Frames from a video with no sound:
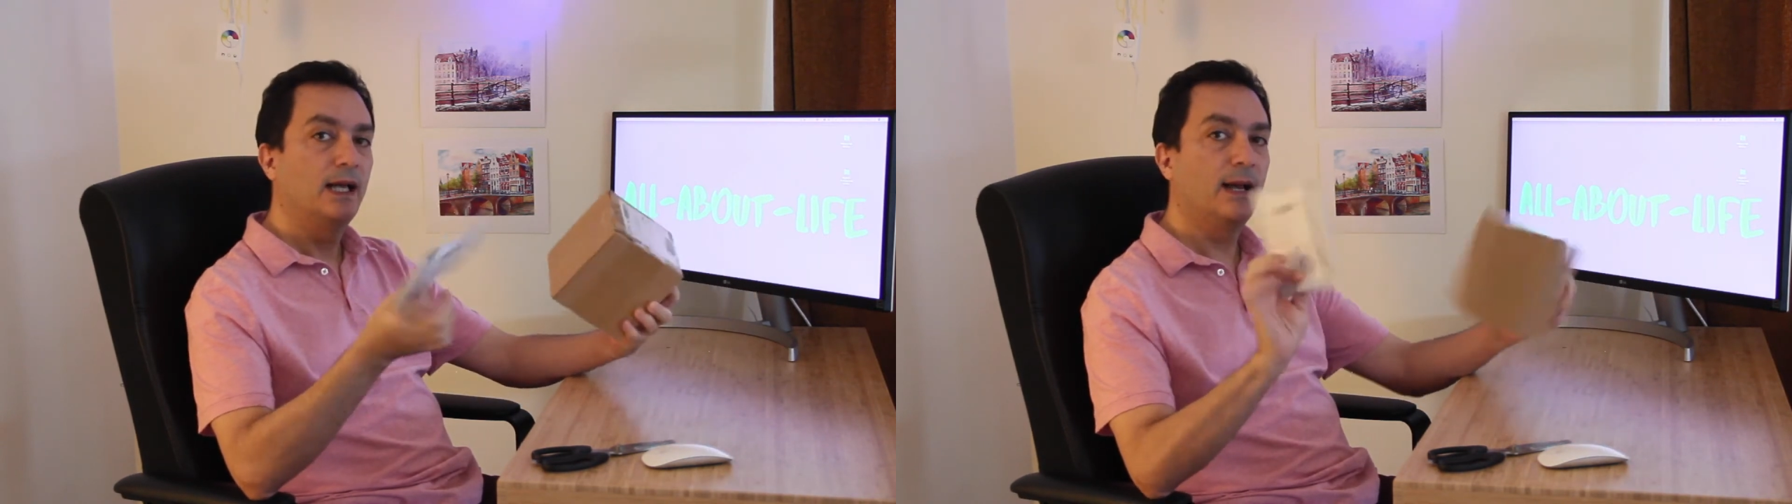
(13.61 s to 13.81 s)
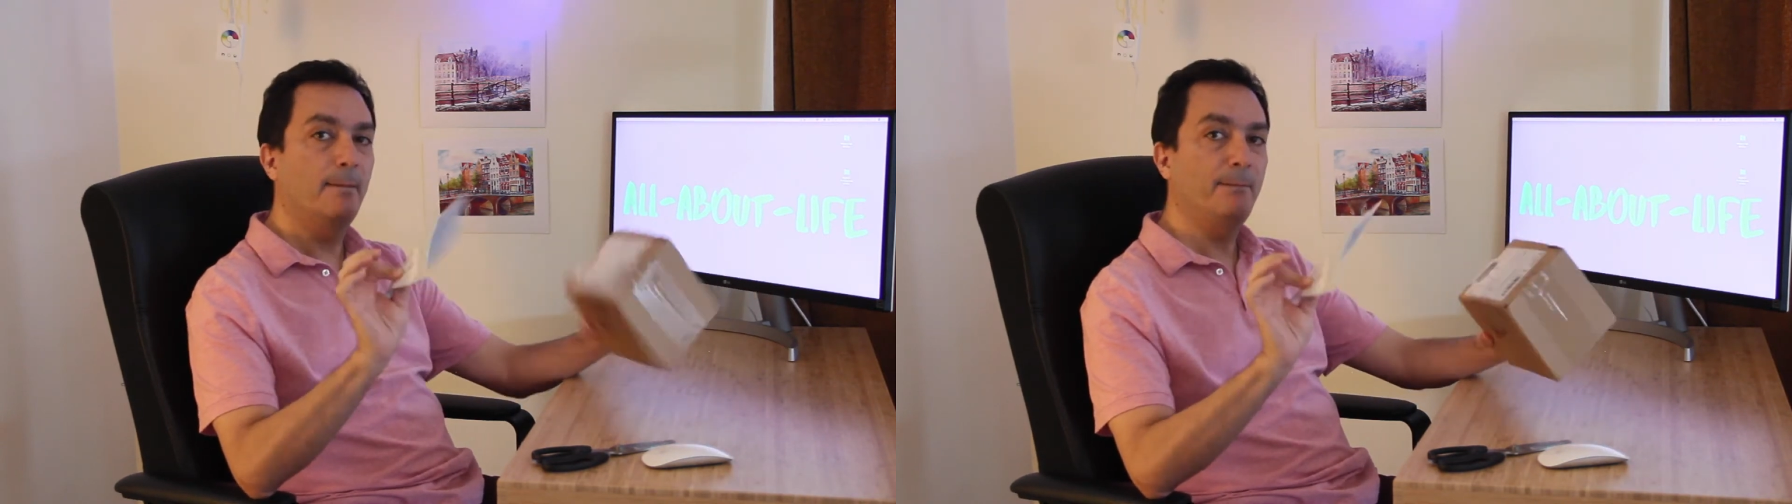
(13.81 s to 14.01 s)

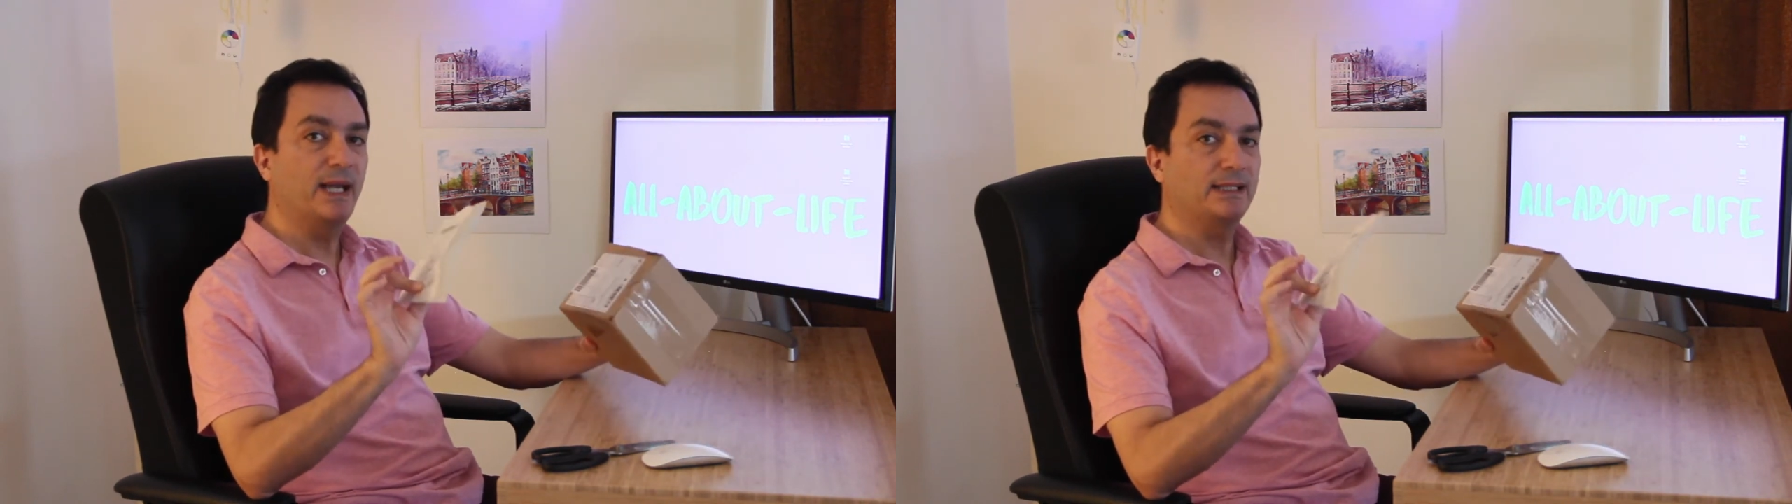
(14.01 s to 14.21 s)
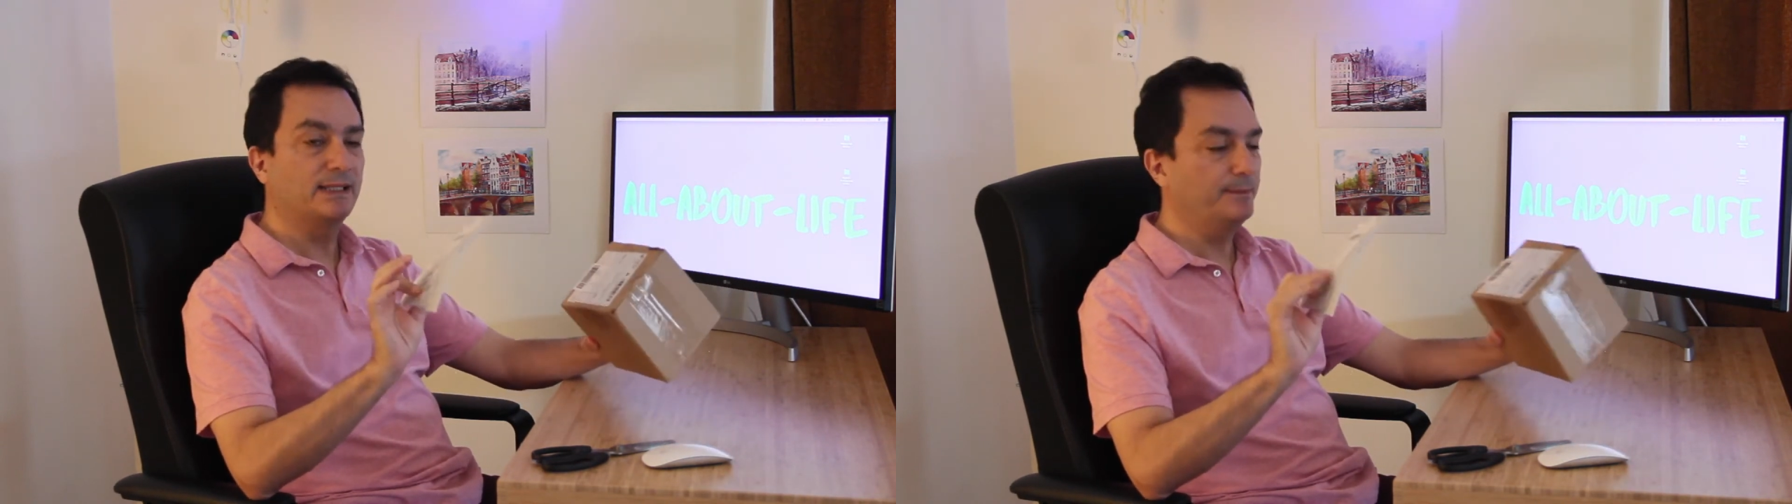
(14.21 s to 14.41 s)

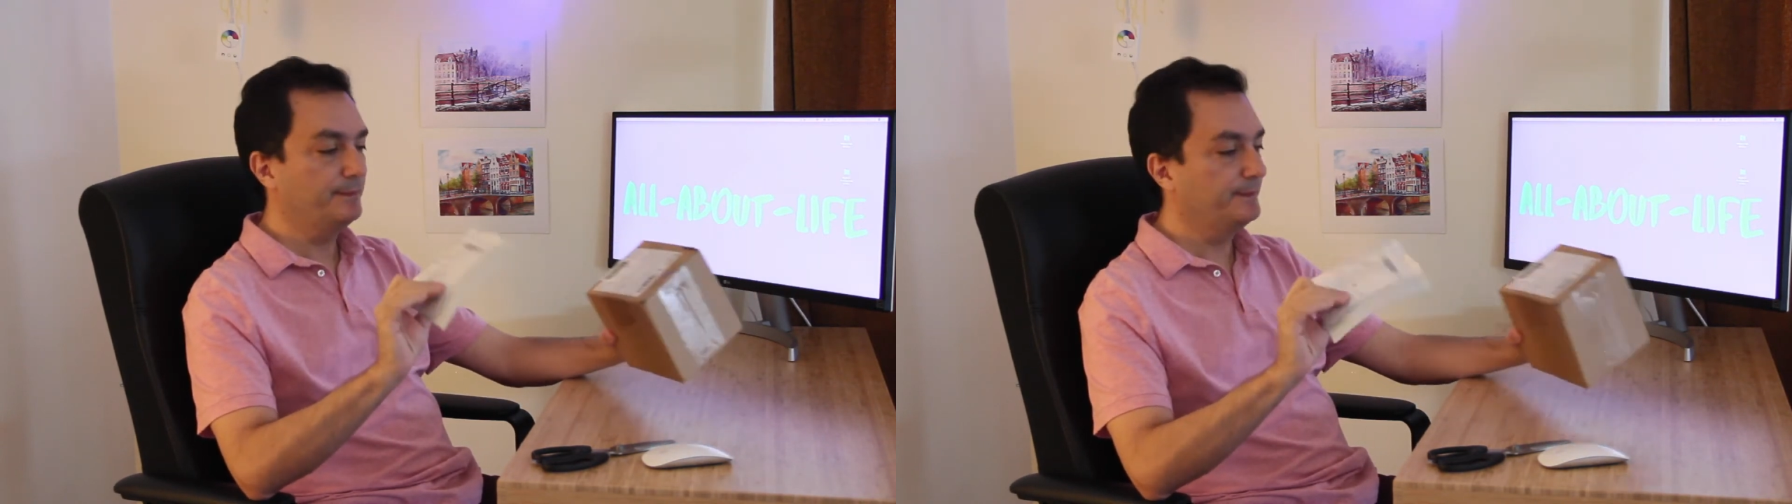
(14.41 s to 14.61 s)
unpack them.